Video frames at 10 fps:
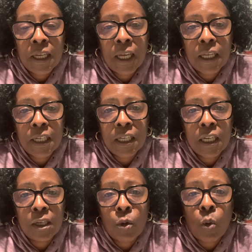And
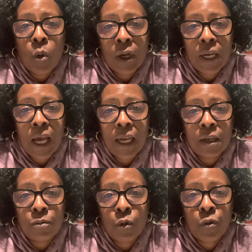again, one
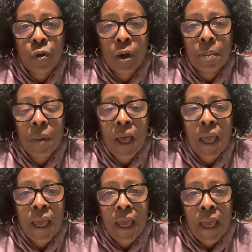item from
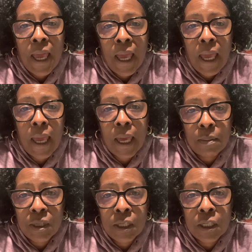
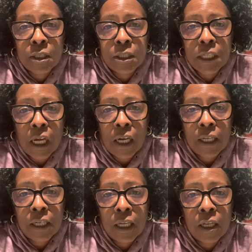Amazon.